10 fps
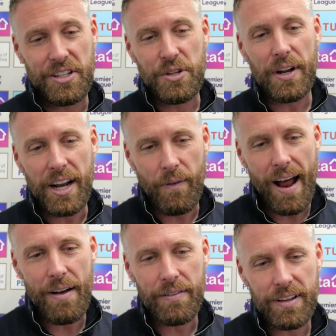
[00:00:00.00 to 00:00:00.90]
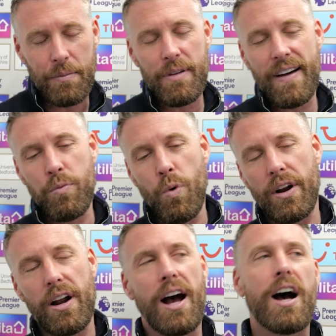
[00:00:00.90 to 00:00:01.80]
turn it around. And we've had
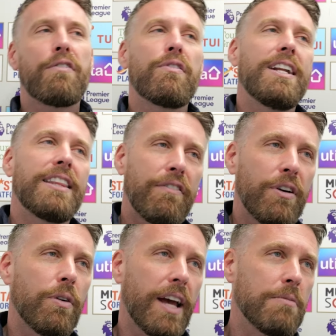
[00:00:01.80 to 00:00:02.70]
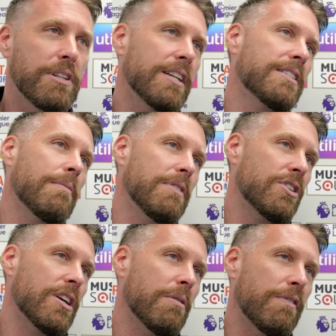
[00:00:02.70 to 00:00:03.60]
1.5 really difficult games against them
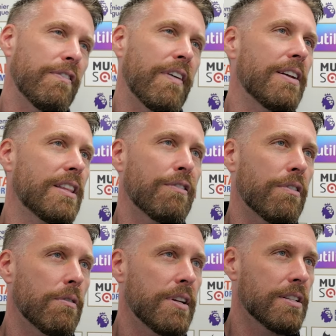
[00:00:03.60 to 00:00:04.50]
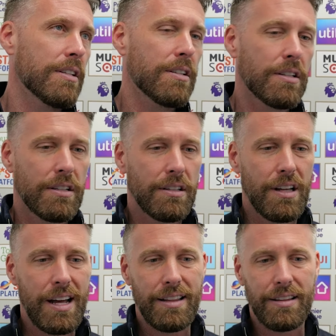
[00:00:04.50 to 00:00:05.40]
this year for very different reasons.
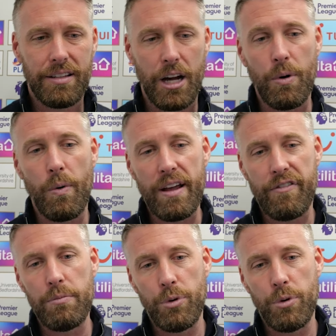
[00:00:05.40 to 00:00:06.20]
And to come away from